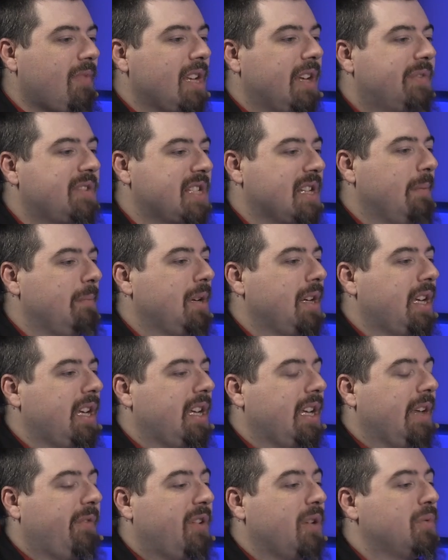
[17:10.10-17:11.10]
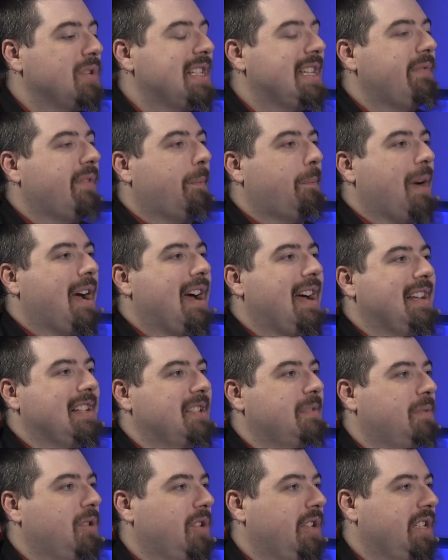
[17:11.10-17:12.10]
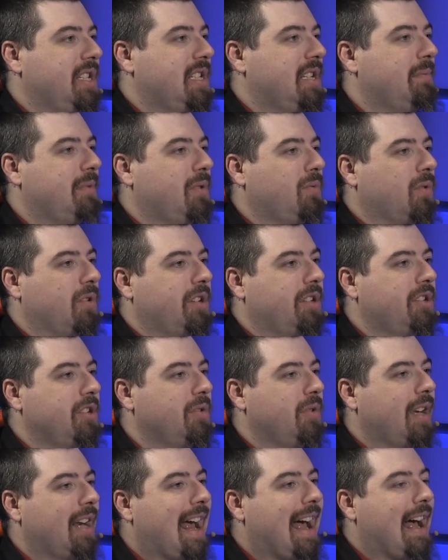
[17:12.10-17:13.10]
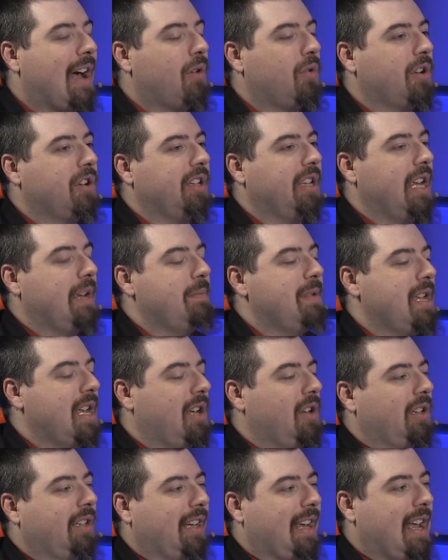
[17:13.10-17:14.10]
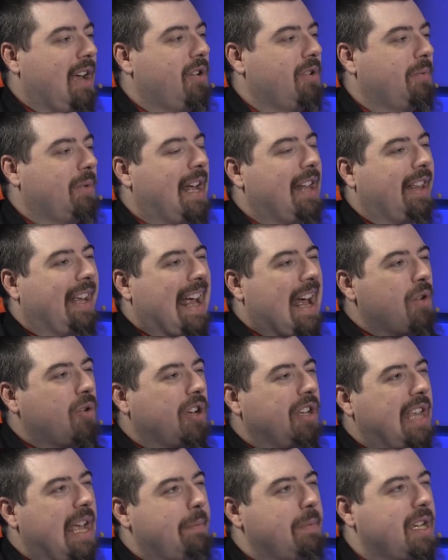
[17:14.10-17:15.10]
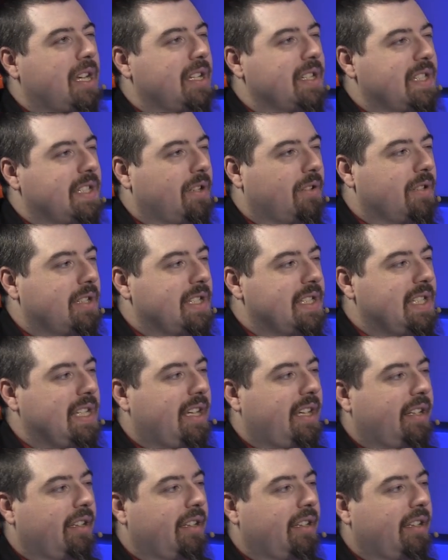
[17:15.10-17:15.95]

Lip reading: if it was even possible and somebody were to do it, how could they be held accountable? How could that be considered sin?